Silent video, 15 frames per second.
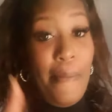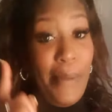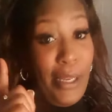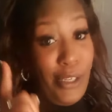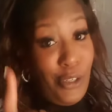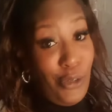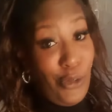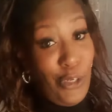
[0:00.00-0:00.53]

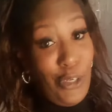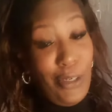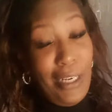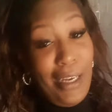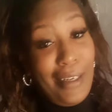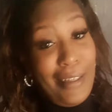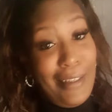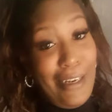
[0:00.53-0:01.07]
Make sure you
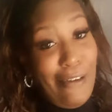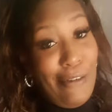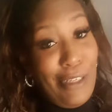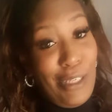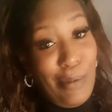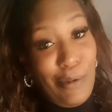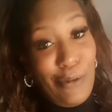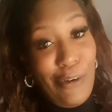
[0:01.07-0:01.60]
like, share, and
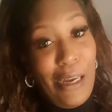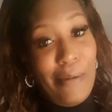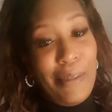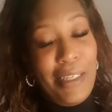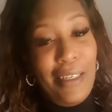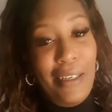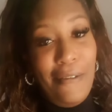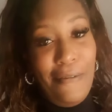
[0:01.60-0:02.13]
subscribe
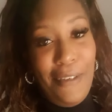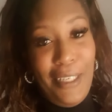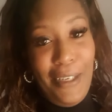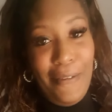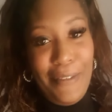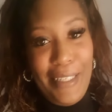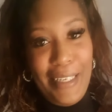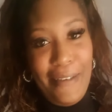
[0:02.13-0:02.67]
to Live for
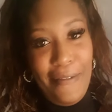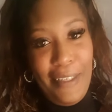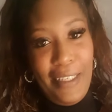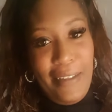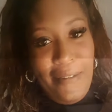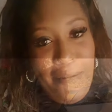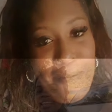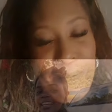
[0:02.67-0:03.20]
Love
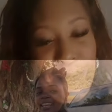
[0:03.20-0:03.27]
TV.